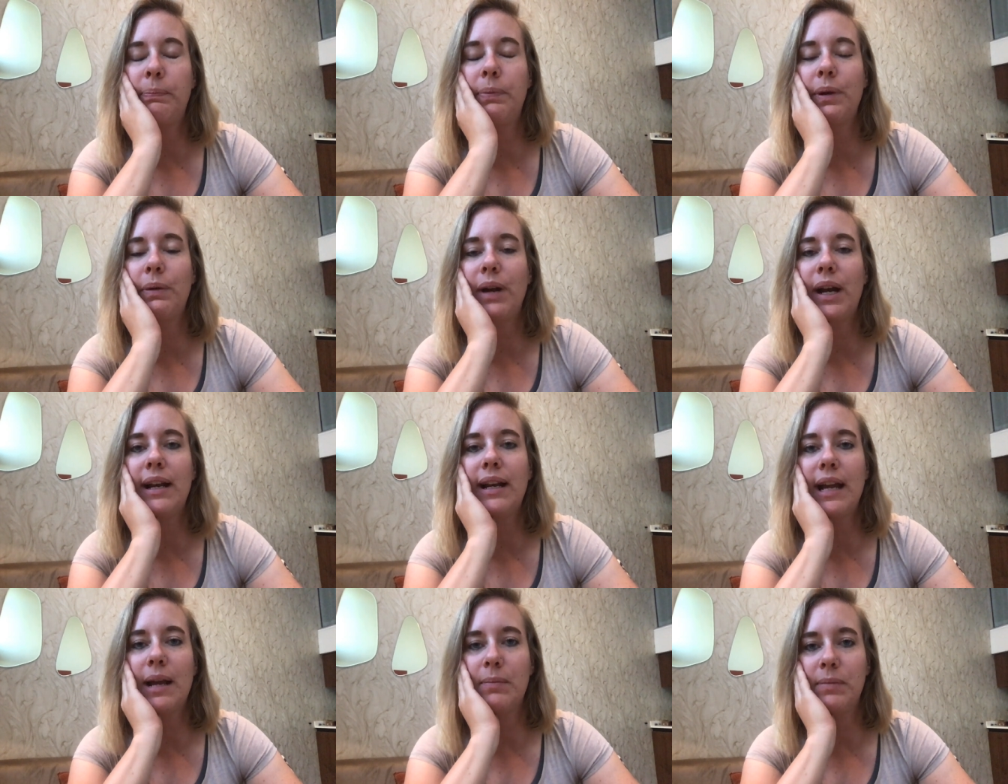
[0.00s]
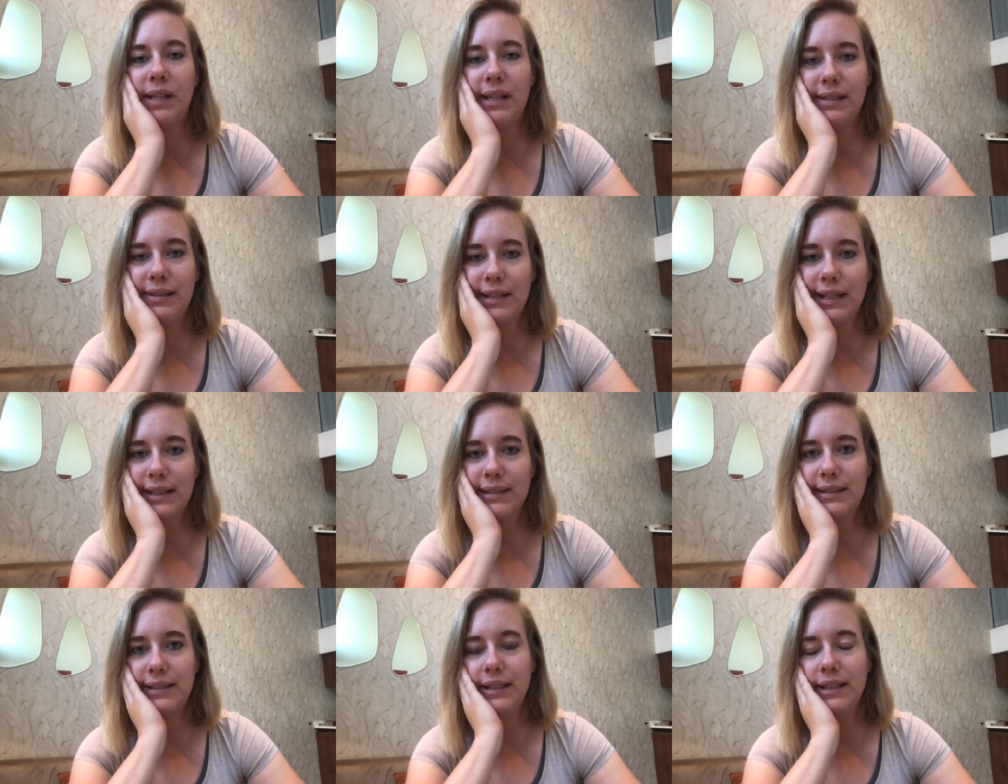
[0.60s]
Pirelli
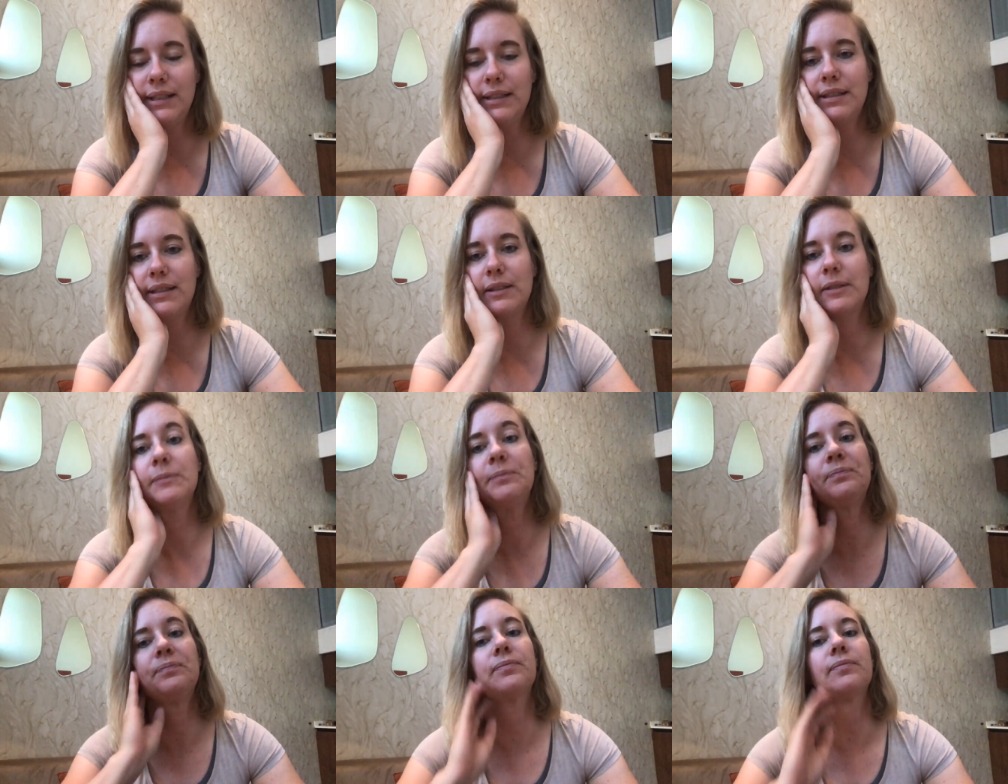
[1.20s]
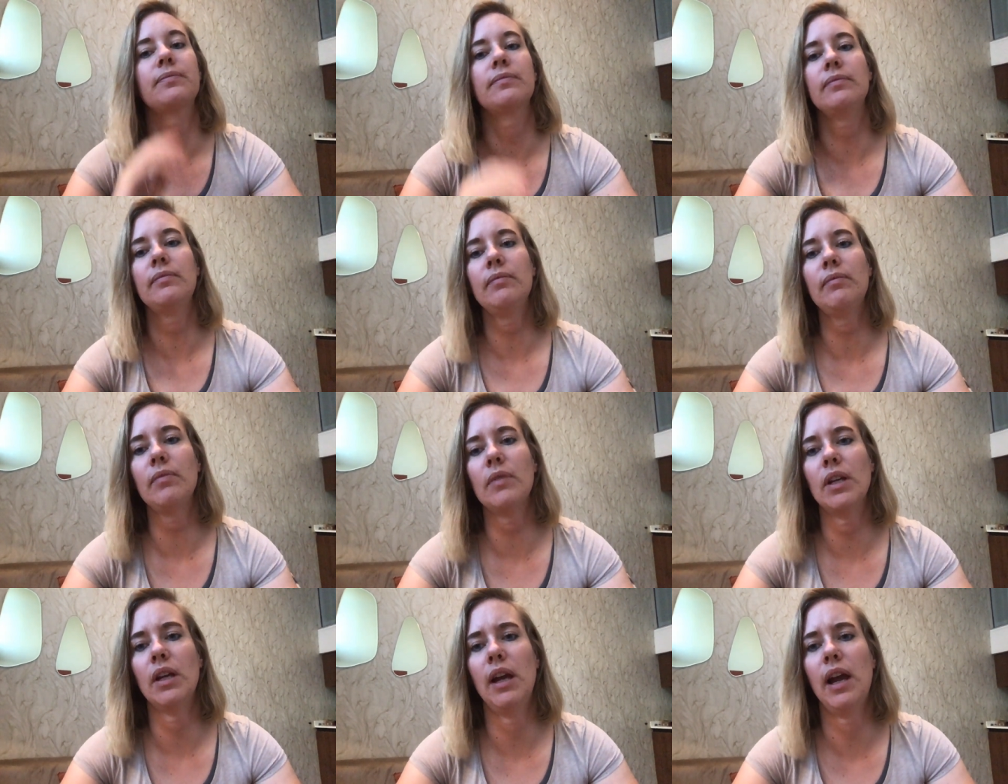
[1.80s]
MT60s.
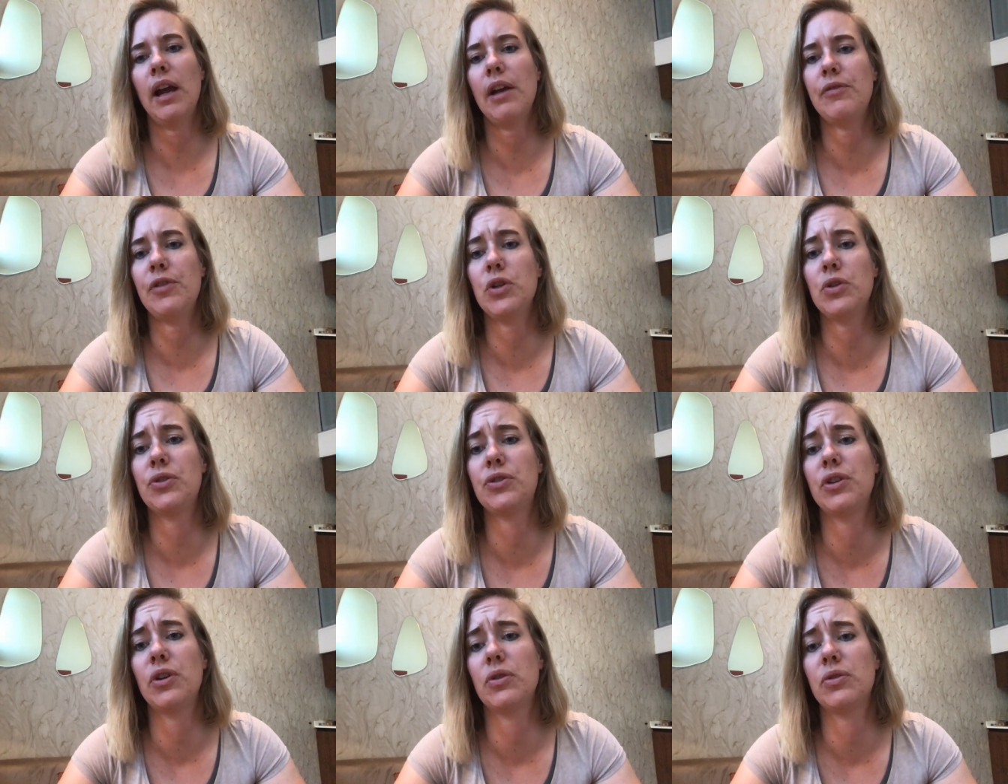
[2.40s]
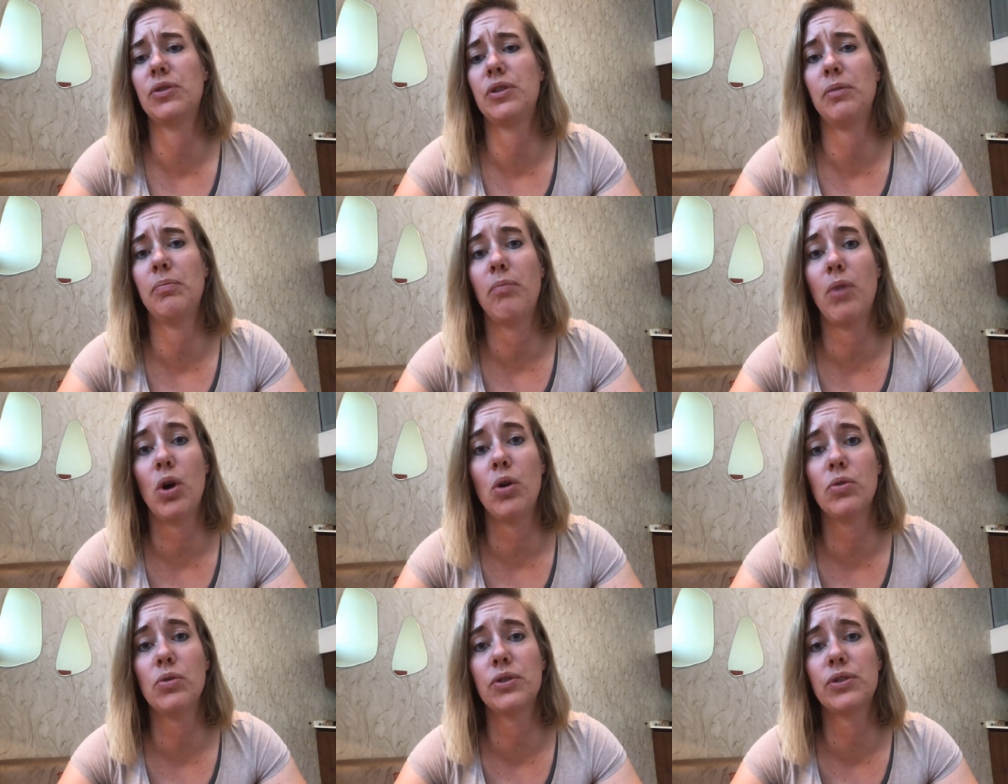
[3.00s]
I've used those the
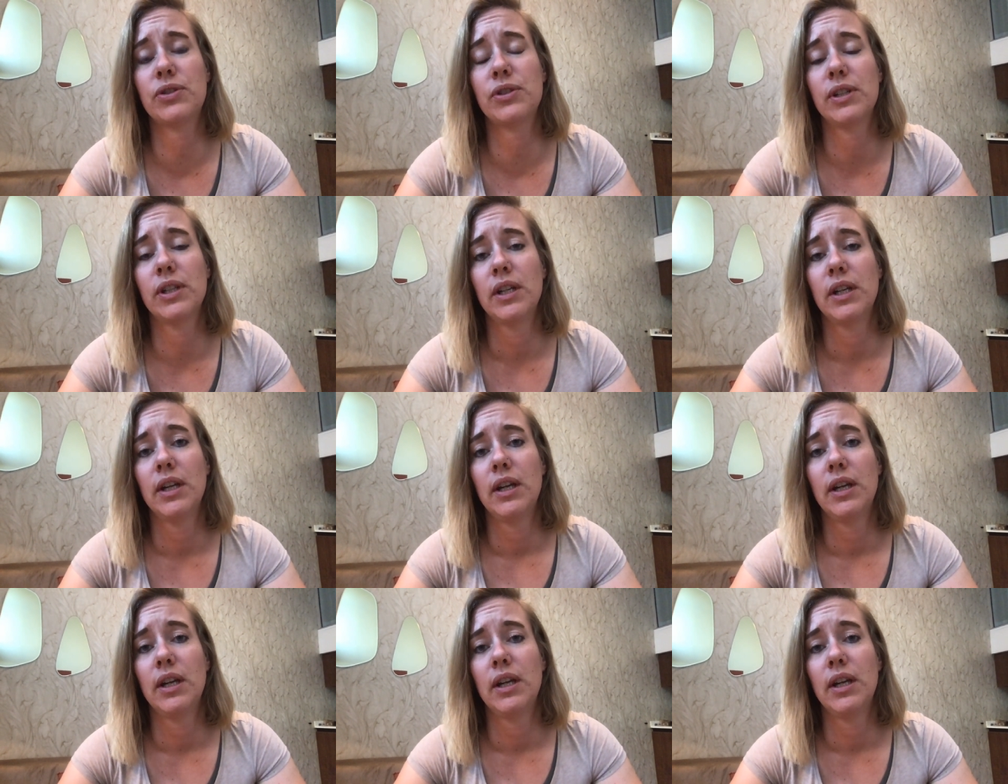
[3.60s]
most.